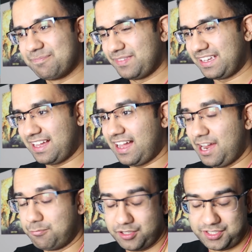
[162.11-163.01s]
Like
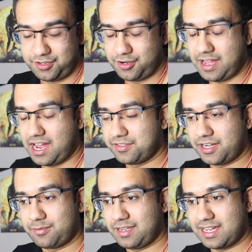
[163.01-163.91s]
I really don't know how
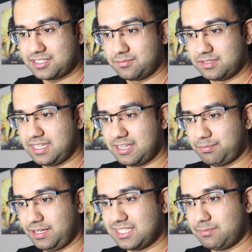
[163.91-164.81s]
that reaction would take
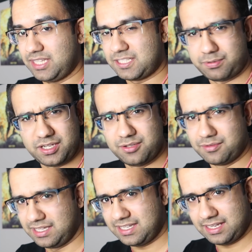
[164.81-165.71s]
place. I mean, that's pretty
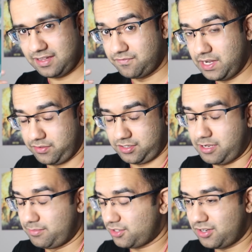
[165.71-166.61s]
unique and I've never
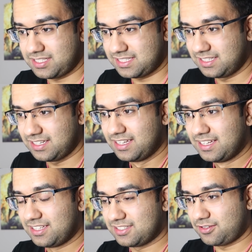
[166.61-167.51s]
come across it.
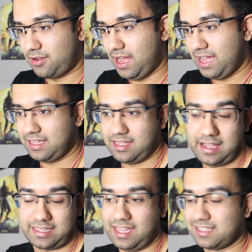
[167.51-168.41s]
So I
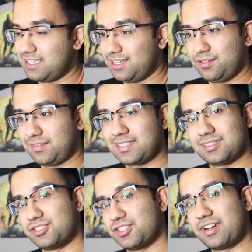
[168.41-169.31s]
can't tell you if that's
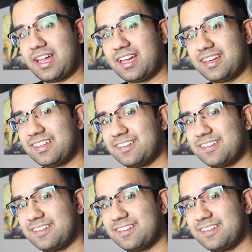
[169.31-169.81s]
legit or not.